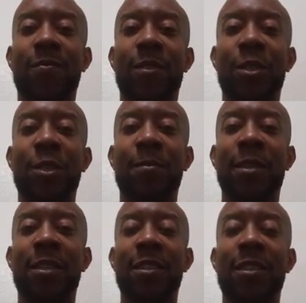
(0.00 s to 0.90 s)
You know what I
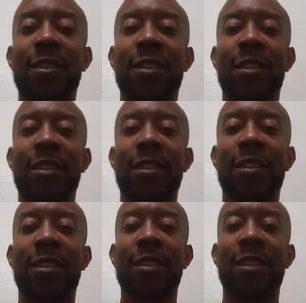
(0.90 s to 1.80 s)
mean?
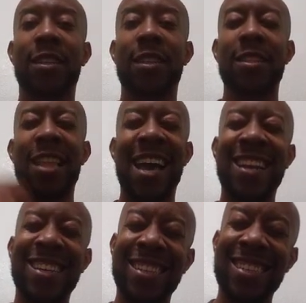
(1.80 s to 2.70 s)
That
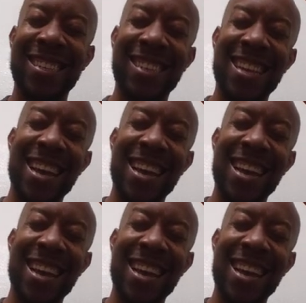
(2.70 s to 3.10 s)
is the